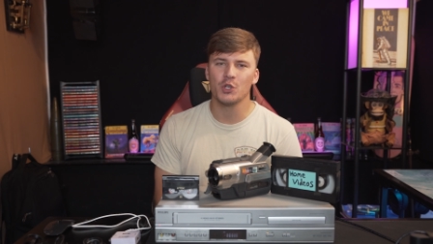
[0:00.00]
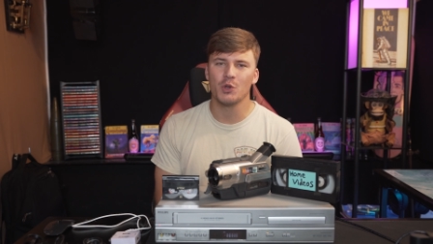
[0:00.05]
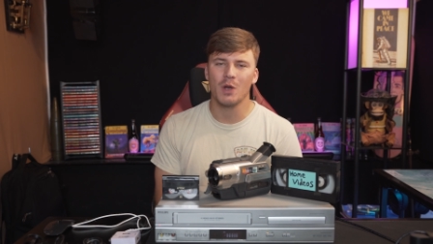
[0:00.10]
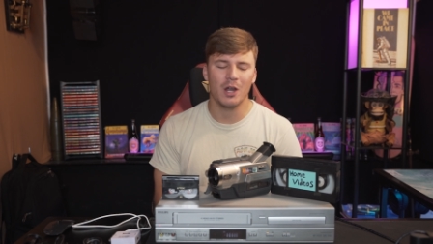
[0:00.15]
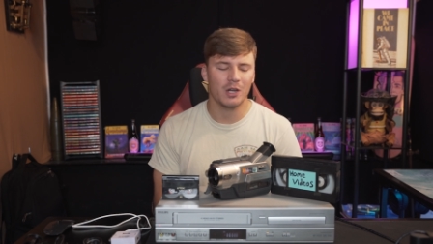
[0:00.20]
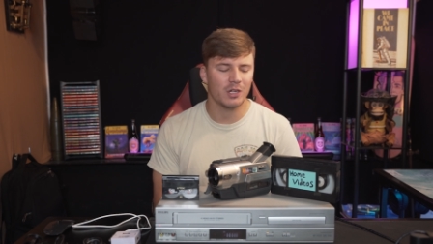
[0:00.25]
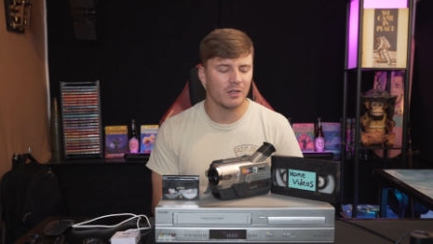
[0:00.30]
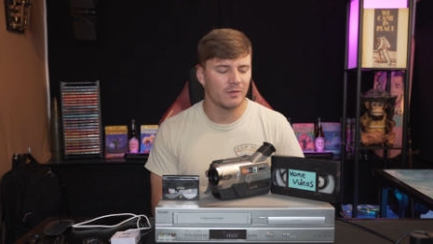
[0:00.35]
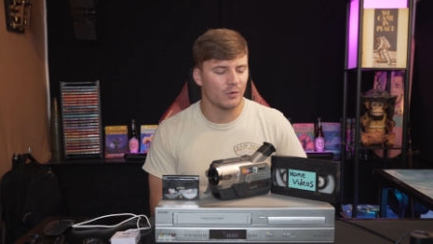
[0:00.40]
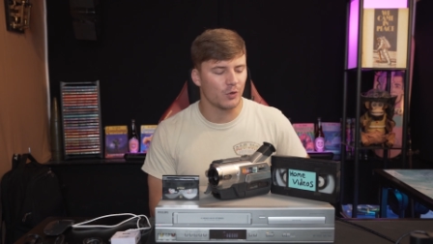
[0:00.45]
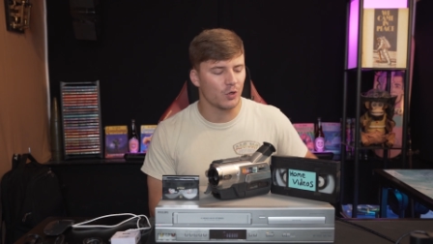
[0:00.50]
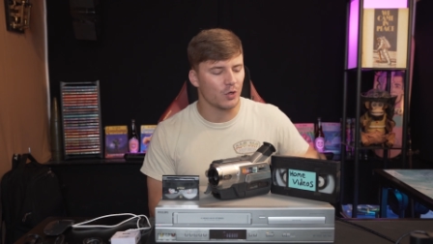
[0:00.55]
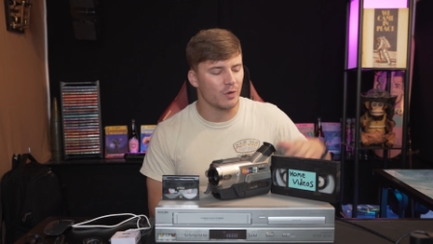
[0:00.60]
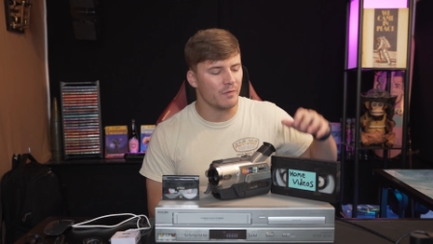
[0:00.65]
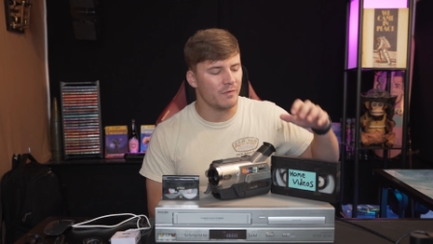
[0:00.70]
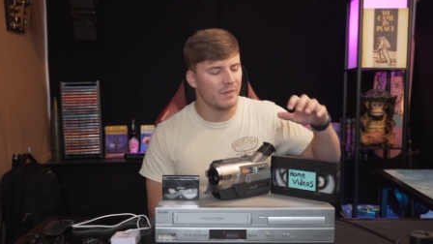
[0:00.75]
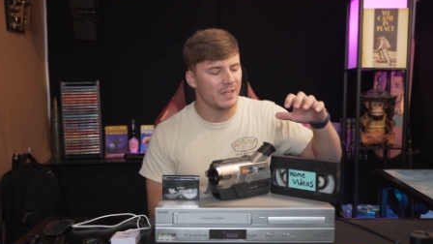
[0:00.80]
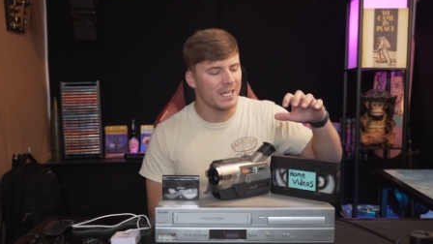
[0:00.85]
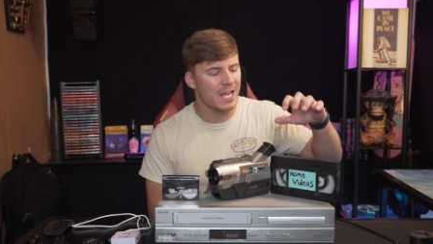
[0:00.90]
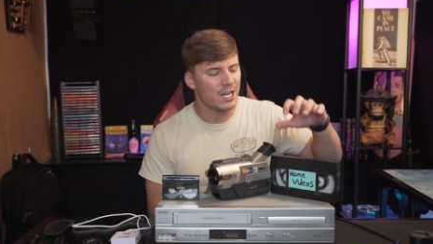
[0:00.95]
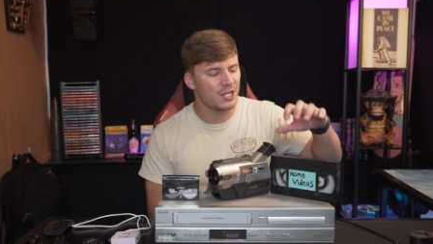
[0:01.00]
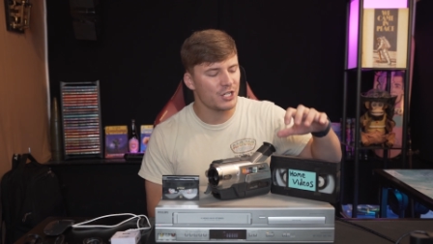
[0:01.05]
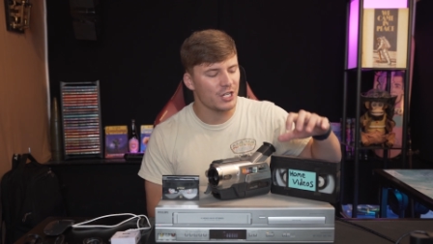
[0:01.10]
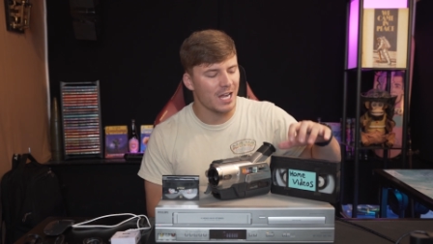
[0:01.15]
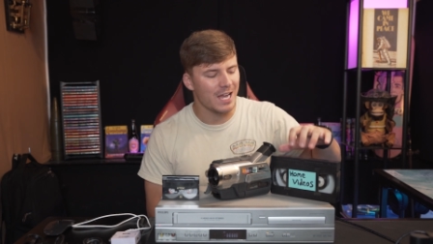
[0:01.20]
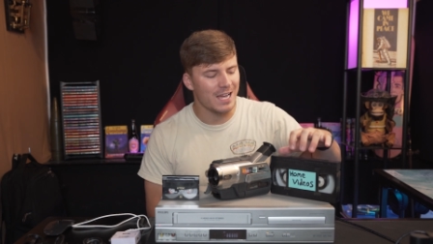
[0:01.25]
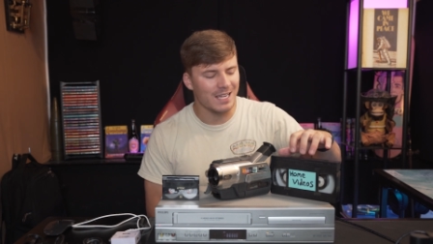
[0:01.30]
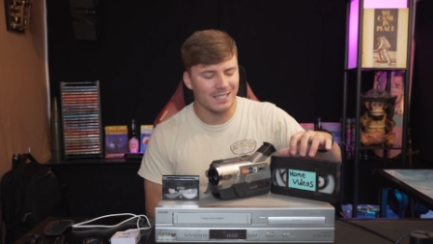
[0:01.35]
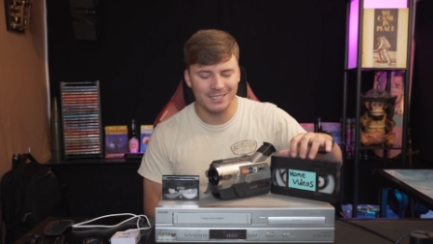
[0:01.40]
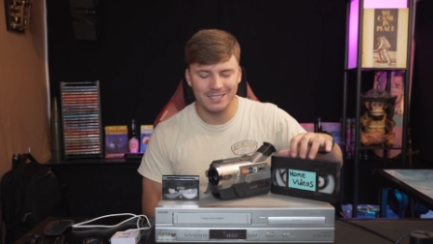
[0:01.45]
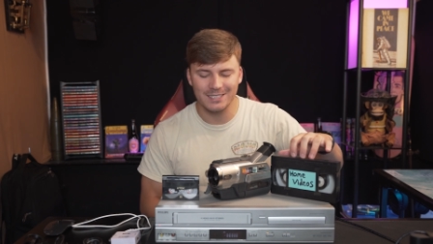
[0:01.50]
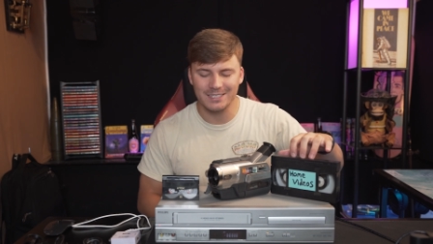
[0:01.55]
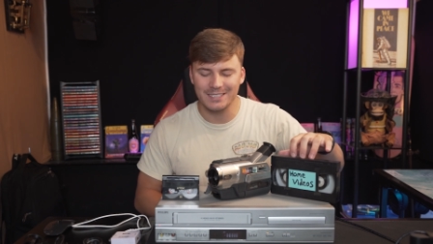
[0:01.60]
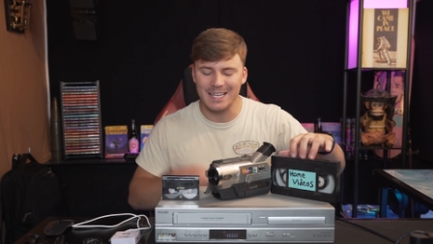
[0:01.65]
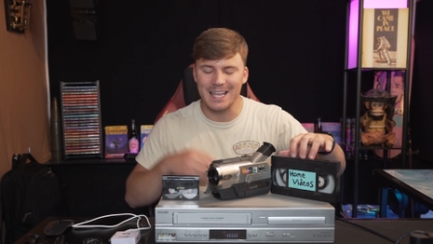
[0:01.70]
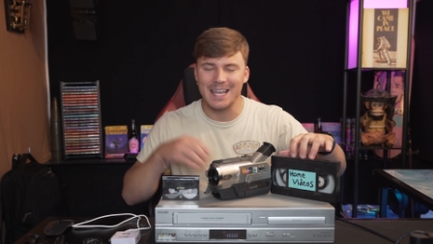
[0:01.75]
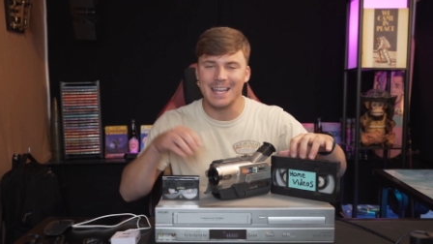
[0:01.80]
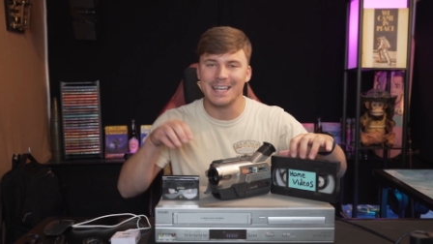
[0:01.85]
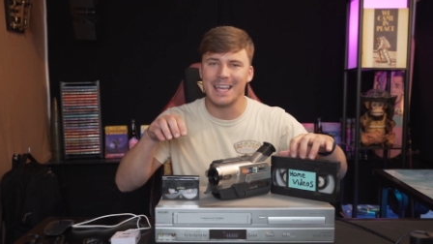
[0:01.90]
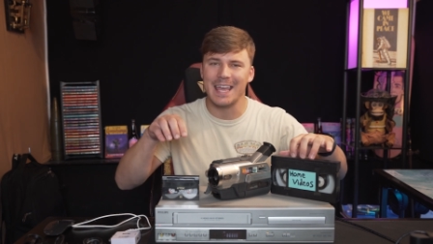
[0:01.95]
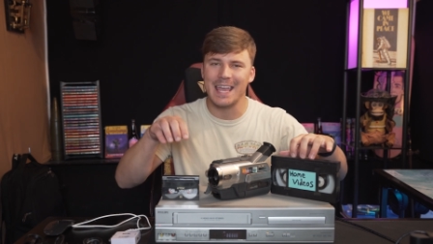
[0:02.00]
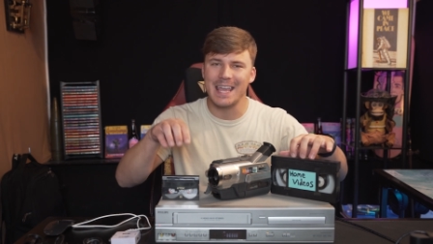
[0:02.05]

you how to convert VHS and